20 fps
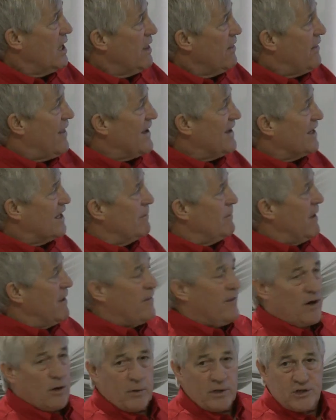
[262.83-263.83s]
they can come in
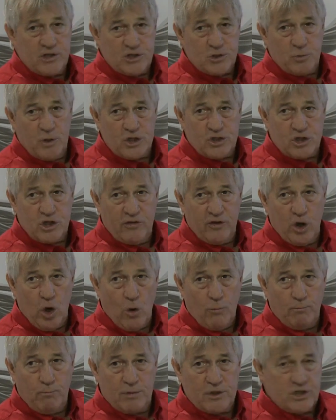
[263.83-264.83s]
there with the switch in the
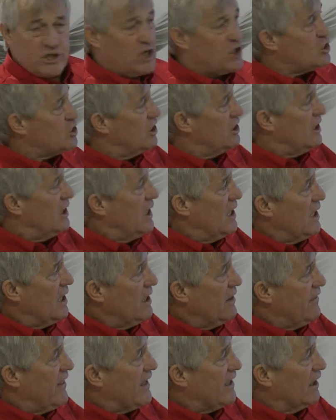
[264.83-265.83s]
open position,
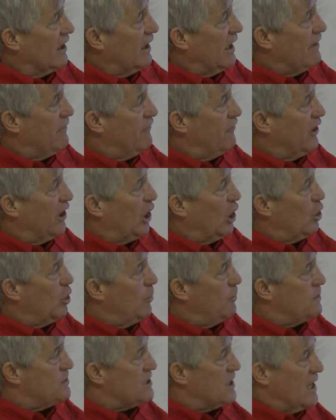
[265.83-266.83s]
they can lift the
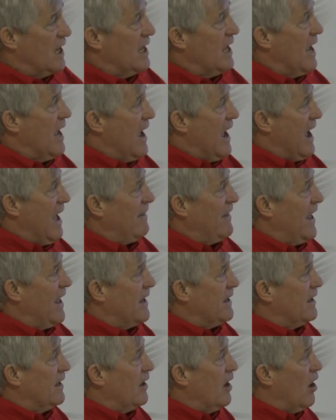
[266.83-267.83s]
loops, and
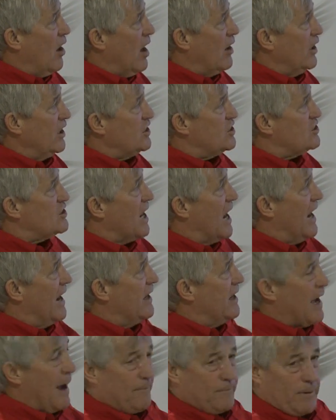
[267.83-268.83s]
then on each
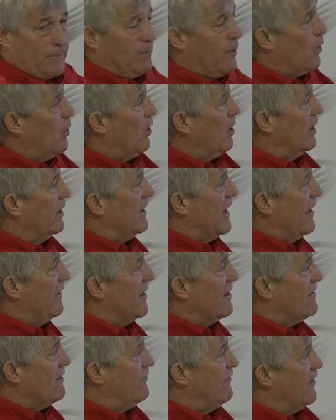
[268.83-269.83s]
side, up the pole, now they
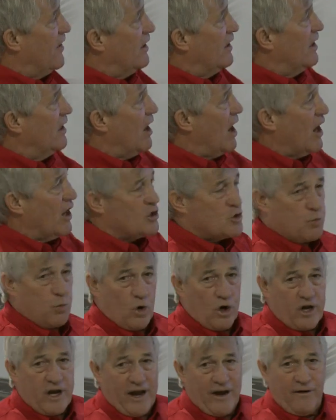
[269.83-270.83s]
have a fairly large
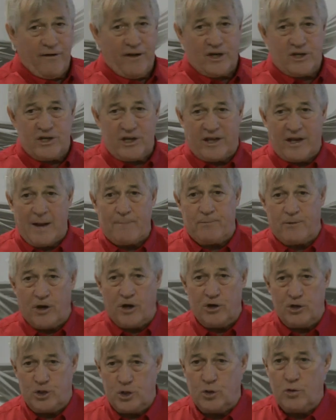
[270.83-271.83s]
work area to get up there
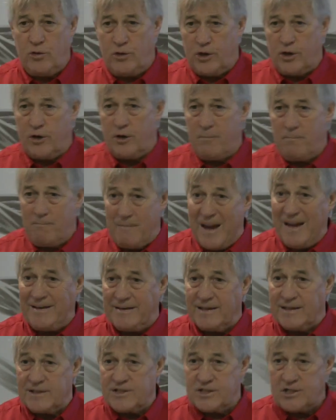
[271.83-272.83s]
and do their
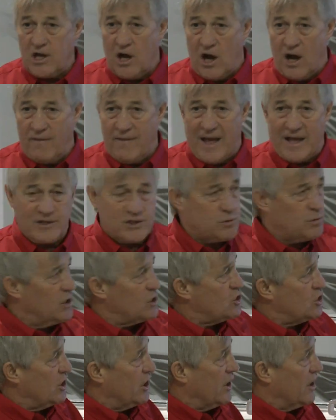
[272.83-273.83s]
maintenance on that
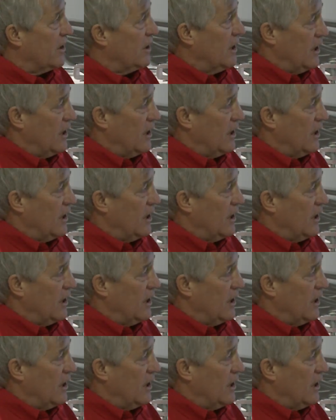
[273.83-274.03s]
switch gear.